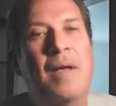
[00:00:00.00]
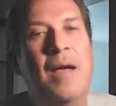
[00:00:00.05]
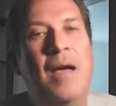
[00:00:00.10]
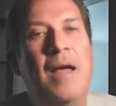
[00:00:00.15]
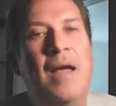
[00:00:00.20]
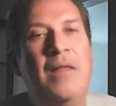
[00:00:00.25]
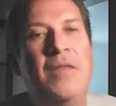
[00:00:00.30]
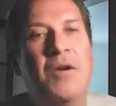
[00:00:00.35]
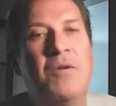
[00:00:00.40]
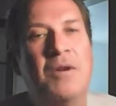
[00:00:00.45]

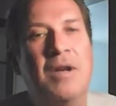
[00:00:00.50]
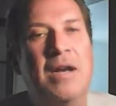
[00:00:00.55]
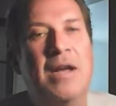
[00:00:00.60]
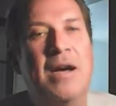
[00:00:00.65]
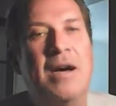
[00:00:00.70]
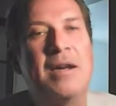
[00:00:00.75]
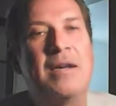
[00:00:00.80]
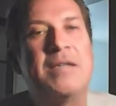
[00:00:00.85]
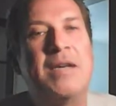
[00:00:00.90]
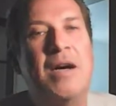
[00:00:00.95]
And there were a
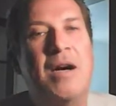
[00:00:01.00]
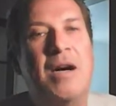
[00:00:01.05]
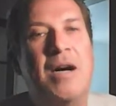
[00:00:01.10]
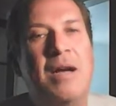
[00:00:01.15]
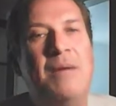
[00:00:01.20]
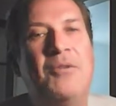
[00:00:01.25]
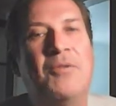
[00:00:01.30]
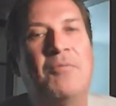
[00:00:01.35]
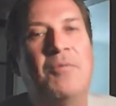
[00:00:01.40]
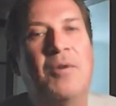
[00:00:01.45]
lot of
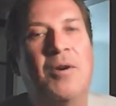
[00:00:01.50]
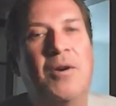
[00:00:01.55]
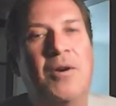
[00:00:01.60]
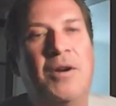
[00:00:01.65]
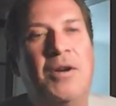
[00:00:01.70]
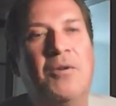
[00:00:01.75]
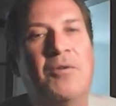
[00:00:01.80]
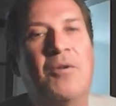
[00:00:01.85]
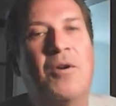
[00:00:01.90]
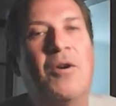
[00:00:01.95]
times
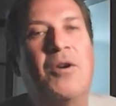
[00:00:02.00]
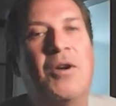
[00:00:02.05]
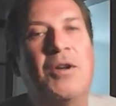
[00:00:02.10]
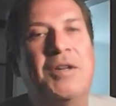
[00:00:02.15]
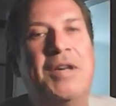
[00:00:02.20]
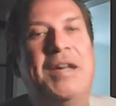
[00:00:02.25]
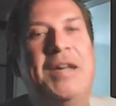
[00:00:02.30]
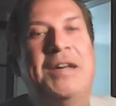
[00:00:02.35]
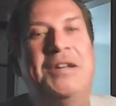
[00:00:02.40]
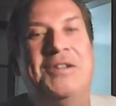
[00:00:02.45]
where you're on
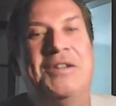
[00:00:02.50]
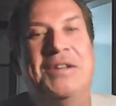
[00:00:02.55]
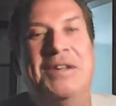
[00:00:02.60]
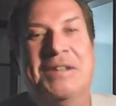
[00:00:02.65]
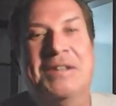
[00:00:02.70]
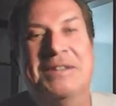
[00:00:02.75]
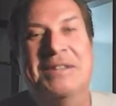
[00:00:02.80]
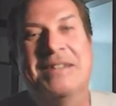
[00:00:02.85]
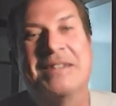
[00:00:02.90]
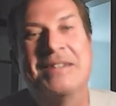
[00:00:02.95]

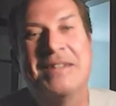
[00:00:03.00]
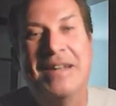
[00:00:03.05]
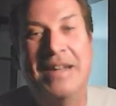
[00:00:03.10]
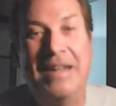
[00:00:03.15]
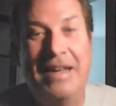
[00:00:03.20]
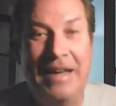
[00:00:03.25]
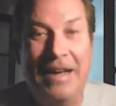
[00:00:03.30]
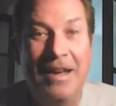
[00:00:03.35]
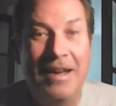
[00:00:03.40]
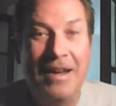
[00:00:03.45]
auditions
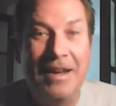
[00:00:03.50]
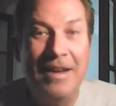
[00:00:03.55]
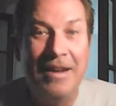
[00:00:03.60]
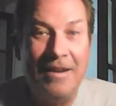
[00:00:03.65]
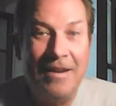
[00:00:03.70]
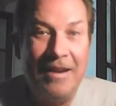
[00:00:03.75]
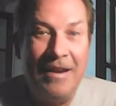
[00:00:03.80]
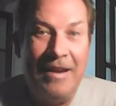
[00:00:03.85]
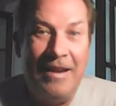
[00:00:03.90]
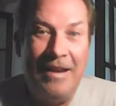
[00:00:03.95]

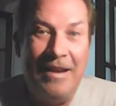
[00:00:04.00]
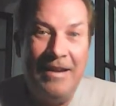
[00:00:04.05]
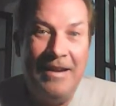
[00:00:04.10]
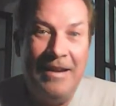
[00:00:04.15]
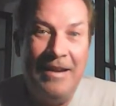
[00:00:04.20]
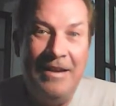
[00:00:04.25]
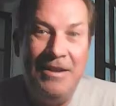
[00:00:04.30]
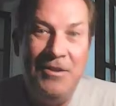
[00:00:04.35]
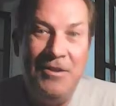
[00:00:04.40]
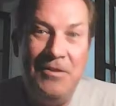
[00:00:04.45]
and
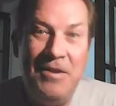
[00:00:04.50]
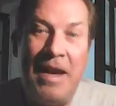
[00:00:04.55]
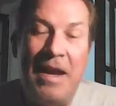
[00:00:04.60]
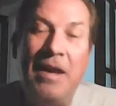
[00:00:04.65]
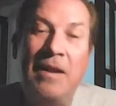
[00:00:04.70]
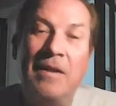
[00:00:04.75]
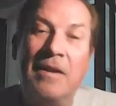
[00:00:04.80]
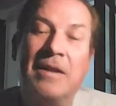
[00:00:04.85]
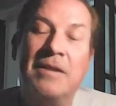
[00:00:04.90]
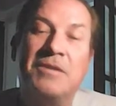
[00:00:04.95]
you
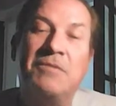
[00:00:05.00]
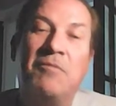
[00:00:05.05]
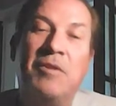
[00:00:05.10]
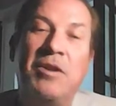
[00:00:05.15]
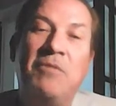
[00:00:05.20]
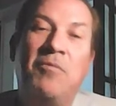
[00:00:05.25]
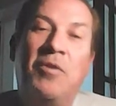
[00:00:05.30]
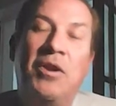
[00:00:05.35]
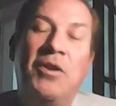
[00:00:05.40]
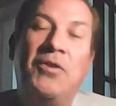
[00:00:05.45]
nail it. Because what
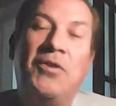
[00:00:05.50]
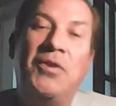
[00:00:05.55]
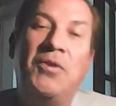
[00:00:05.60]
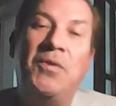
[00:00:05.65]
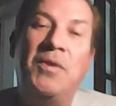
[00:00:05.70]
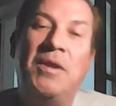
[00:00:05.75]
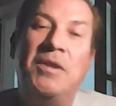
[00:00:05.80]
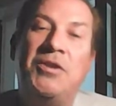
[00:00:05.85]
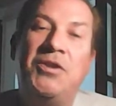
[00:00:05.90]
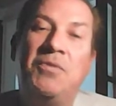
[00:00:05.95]
you want to
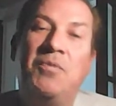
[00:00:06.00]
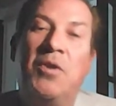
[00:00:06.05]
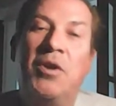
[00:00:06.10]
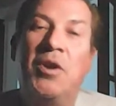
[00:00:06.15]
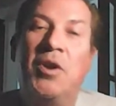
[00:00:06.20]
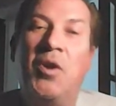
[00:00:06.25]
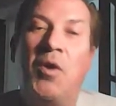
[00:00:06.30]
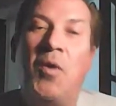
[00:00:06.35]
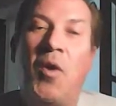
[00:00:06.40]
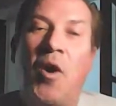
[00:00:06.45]
do is you want
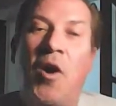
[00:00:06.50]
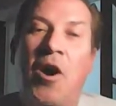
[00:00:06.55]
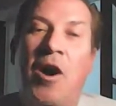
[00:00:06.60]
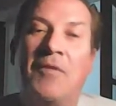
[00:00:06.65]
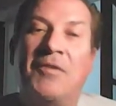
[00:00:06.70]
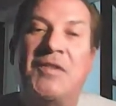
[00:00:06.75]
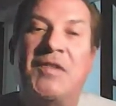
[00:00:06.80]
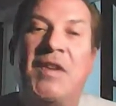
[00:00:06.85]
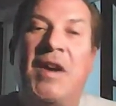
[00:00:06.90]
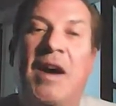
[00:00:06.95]
to go
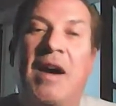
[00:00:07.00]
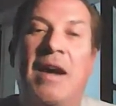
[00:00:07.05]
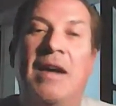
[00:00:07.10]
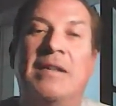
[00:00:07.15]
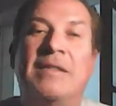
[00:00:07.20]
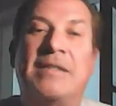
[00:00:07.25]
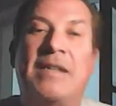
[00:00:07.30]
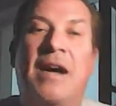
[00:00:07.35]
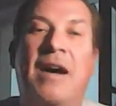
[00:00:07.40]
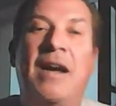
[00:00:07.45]
off
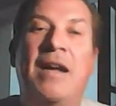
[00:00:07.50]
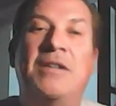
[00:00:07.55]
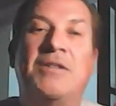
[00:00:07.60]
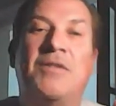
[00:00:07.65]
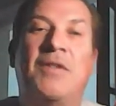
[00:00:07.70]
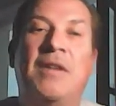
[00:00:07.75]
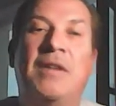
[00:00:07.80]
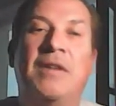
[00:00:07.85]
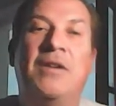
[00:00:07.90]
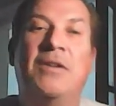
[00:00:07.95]
sides. Sides are
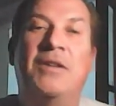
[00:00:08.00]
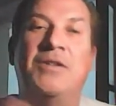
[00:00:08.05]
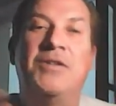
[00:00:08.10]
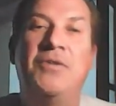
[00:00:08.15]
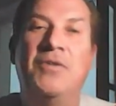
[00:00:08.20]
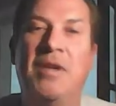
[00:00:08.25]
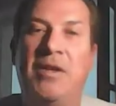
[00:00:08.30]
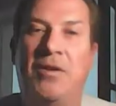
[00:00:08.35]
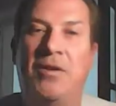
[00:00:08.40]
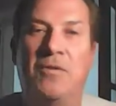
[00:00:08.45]
the little, because you
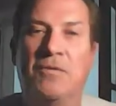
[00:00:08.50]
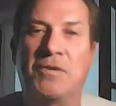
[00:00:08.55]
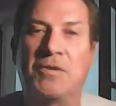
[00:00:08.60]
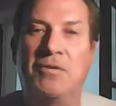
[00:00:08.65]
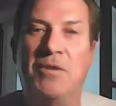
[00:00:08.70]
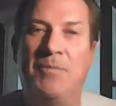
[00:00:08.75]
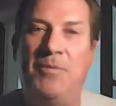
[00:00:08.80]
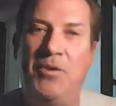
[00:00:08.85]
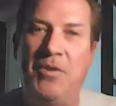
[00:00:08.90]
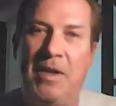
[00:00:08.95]
don't get the whole
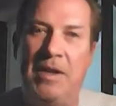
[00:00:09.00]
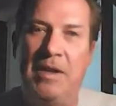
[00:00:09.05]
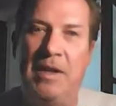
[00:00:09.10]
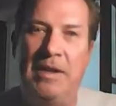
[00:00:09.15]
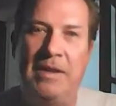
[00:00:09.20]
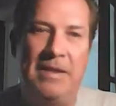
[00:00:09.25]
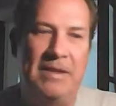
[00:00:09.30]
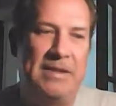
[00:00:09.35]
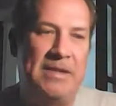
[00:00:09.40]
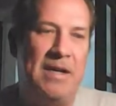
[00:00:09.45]
script. You get
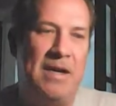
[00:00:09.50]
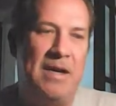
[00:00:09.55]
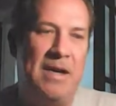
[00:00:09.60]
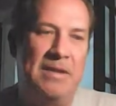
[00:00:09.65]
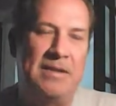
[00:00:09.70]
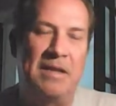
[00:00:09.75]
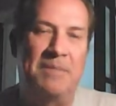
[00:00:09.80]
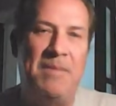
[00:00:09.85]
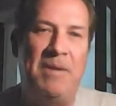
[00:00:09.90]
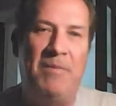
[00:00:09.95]
like the
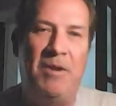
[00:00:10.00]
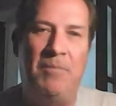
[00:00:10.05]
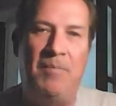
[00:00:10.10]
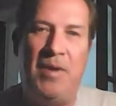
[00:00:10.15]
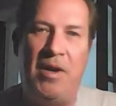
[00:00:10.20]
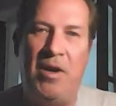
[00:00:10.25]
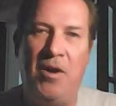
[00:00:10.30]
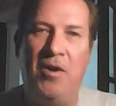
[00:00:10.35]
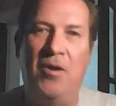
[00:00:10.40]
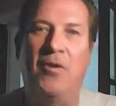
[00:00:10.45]
sides, like maybe a
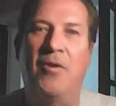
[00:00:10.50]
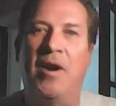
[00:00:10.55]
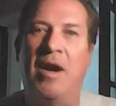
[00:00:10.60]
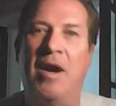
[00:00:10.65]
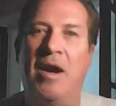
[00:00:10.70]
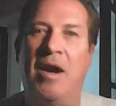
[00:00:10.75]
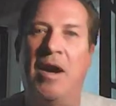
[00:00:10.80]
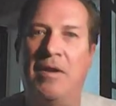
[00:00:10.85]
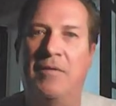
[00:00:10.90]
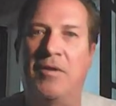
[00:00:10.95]

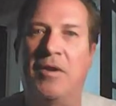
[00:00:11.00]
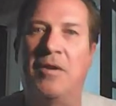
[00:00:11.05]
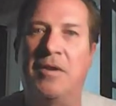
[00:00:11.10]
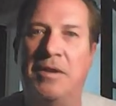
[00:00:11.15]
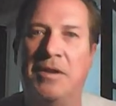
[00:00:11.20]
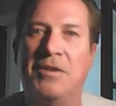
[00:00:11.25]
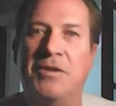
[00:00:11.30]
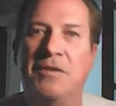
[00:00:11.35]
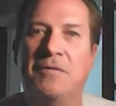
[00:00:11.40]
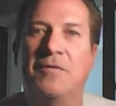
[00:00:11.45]
paragraph that you have to
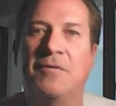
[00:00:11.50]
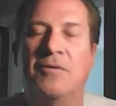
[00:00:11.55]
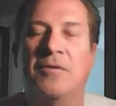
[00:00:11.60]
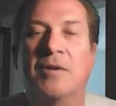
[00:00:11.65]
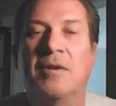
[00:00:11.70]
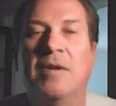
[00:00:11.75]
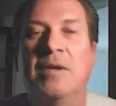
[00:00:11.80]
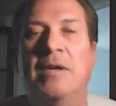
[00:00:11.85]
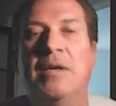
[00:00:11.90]
audition for.